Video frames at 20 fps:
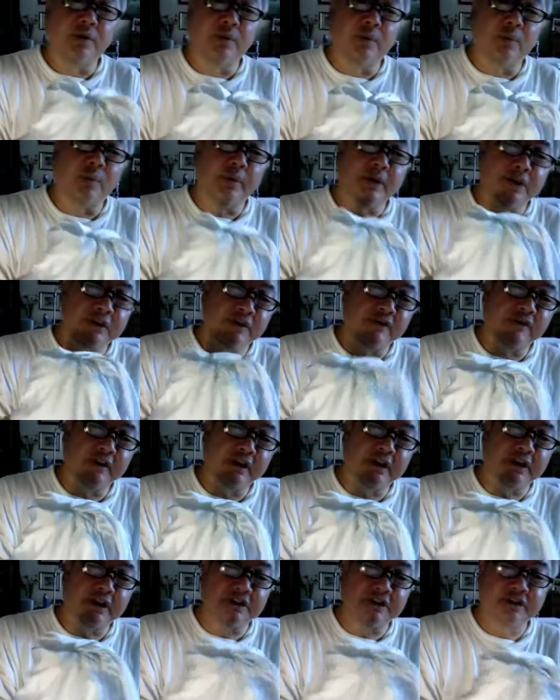when you're
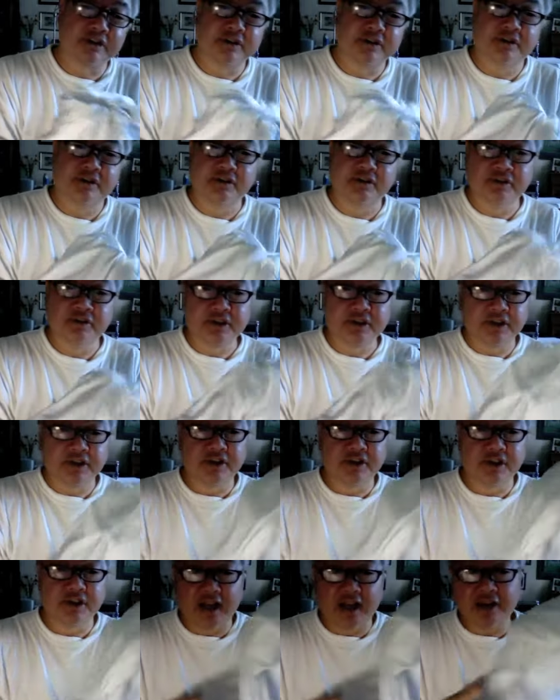finished, you take
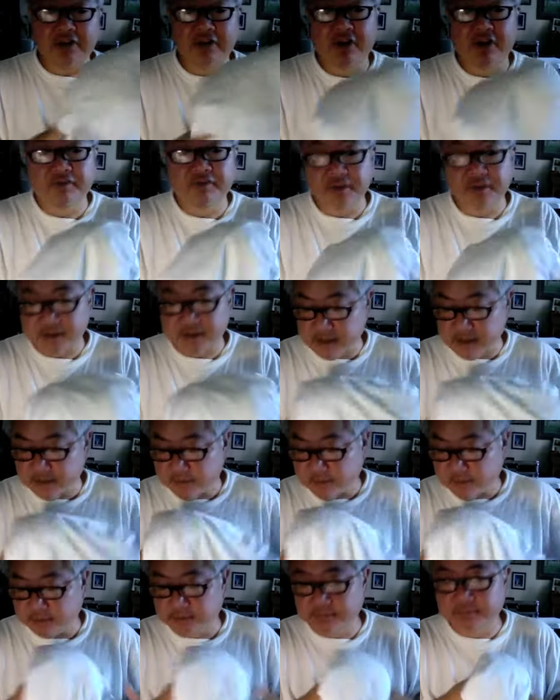the lycra off the
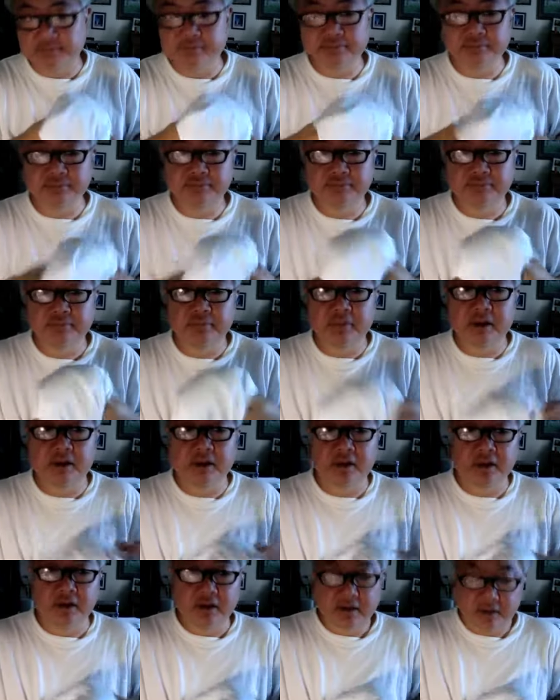table,
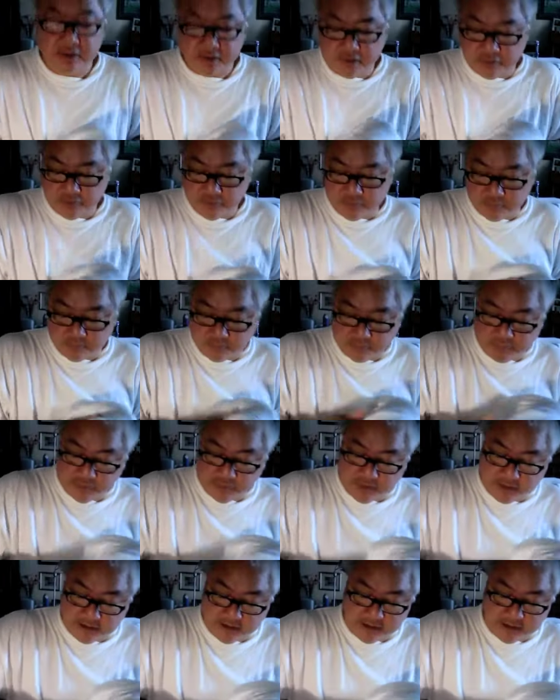you put
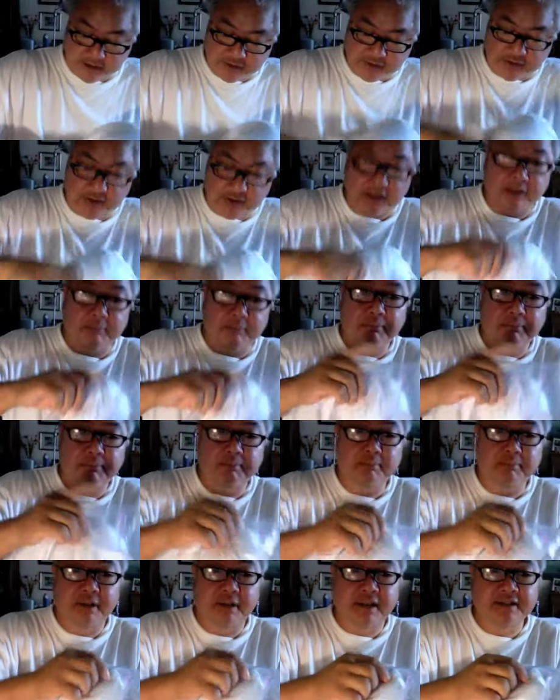it into a
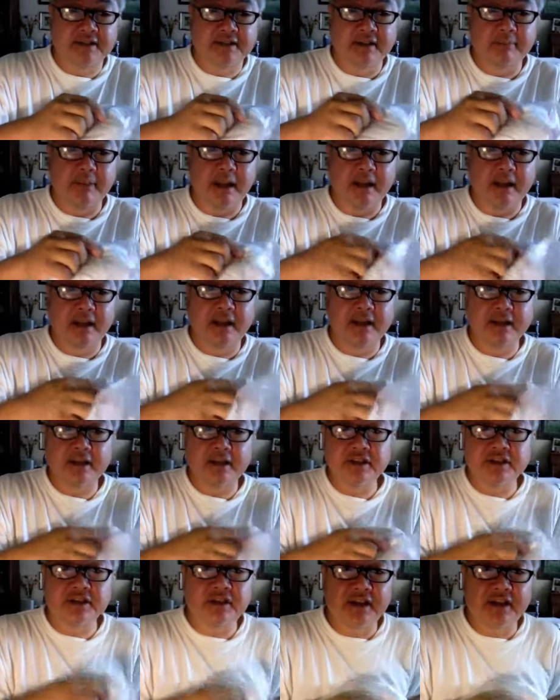plastic bag like
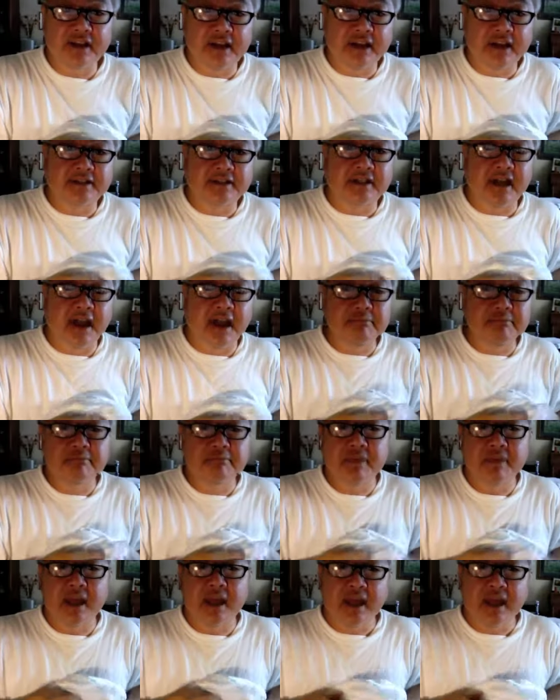this till the next time,
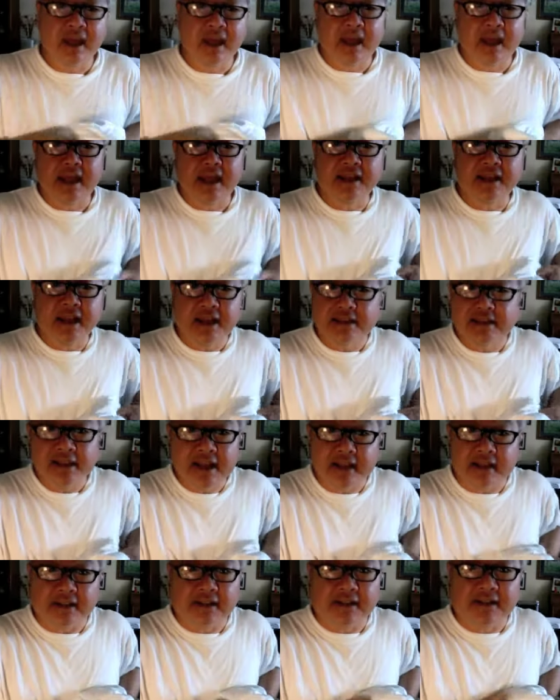and that's
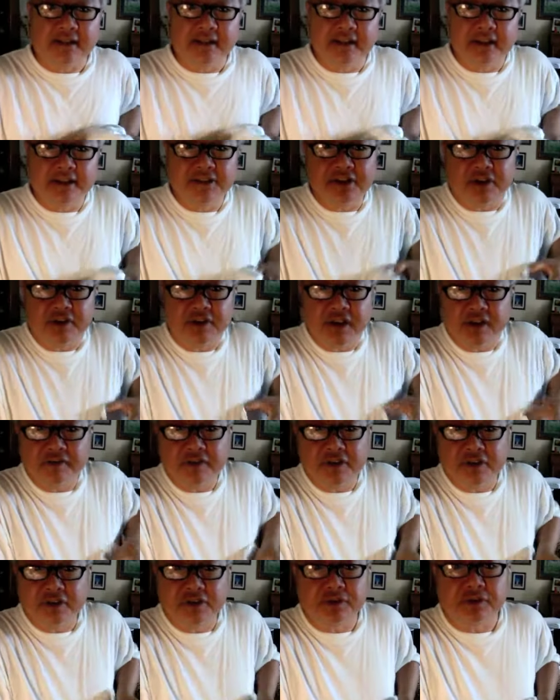it. That's all you have
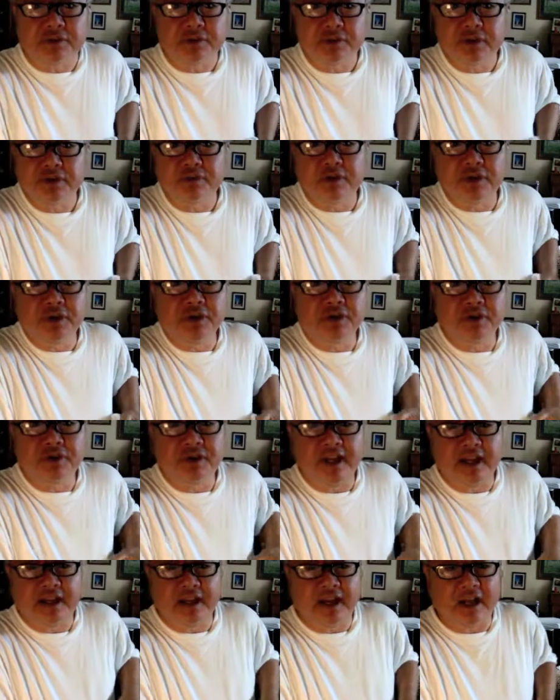to do. Because when you
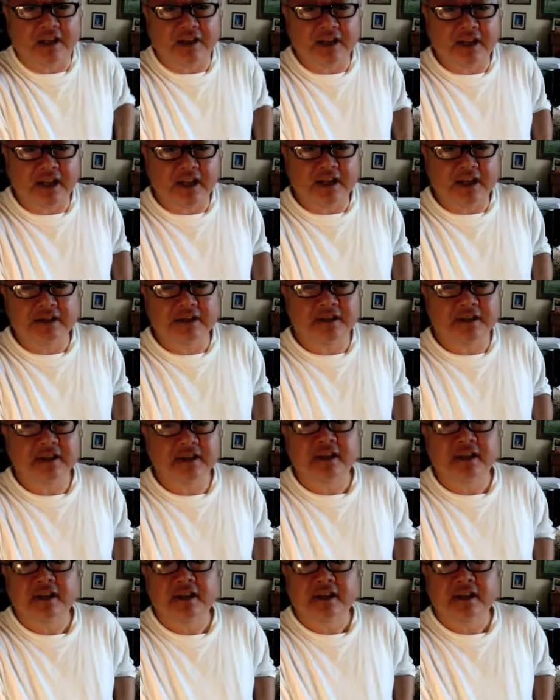take it out again,
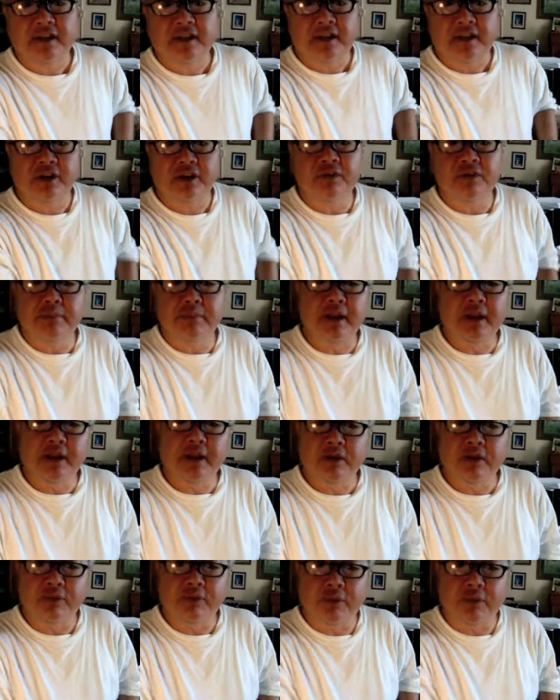it'll
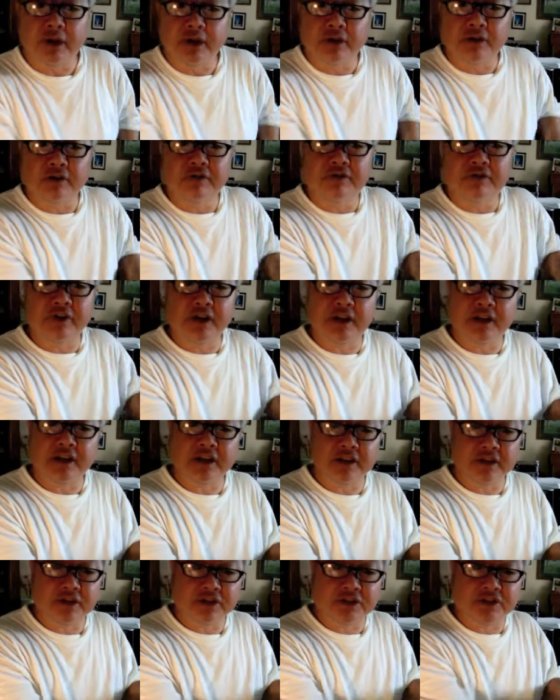be wrinkle free,
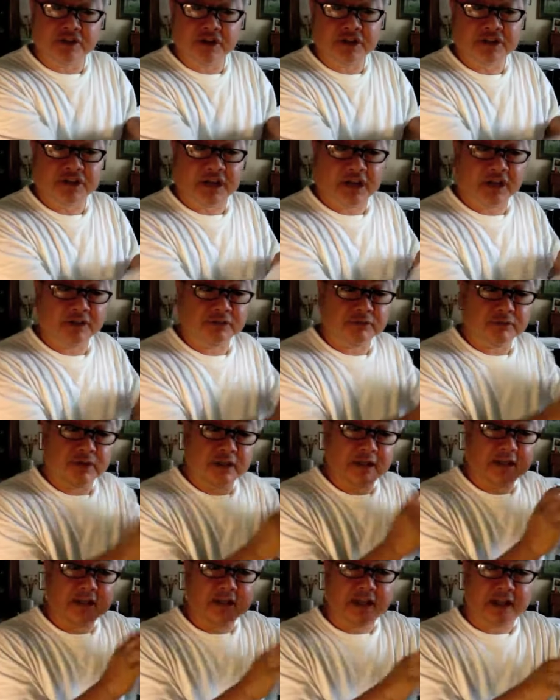it'll stretch out
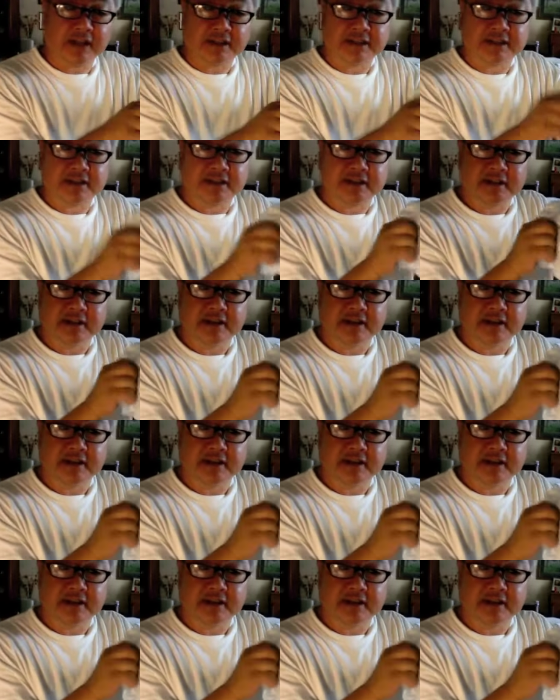really nice.